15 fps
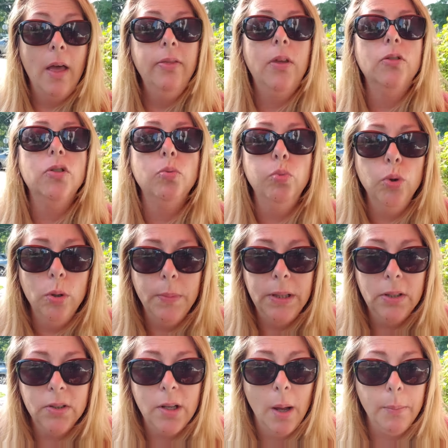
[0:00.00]
There's room
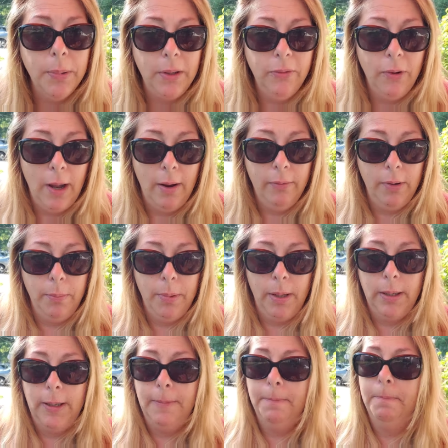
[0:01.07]
in this company for
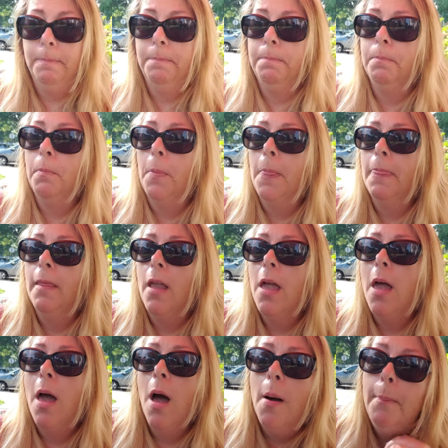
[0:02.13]
everybody.
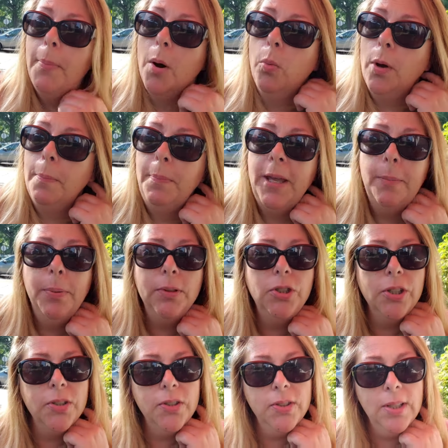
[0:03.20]
But when people
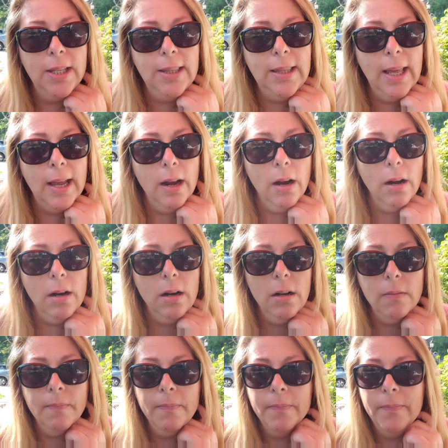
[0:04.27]
just sit there
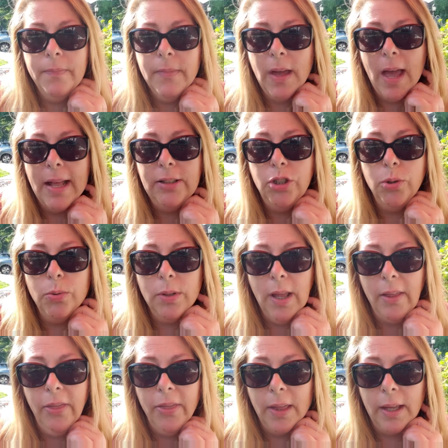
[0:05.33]
and do
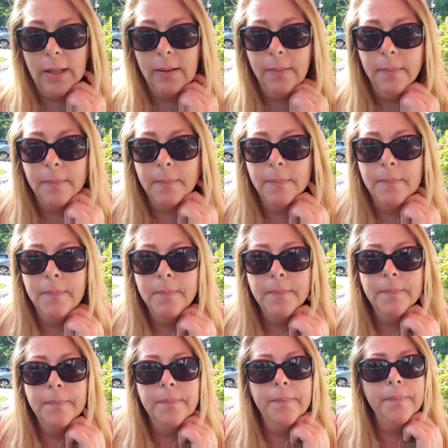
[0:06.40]
nothing,
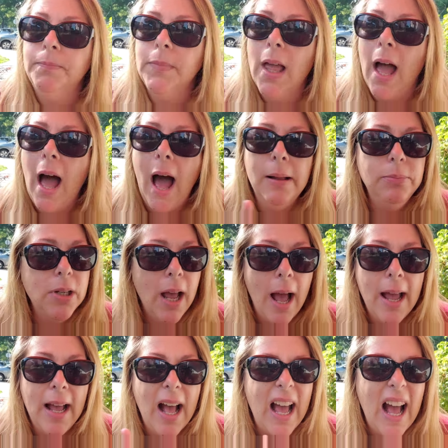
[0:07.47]

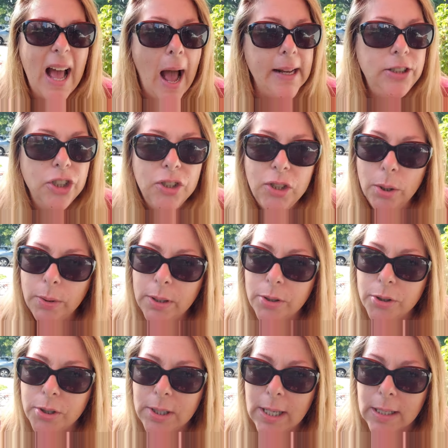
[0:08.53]
I just don't
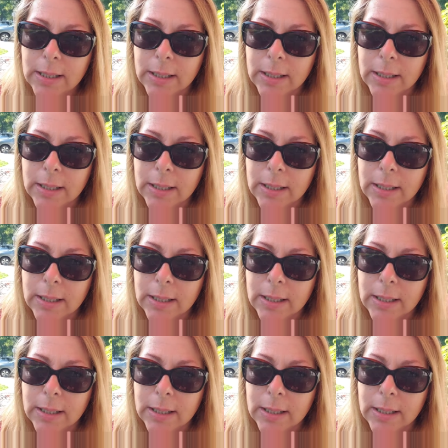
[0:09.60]
understand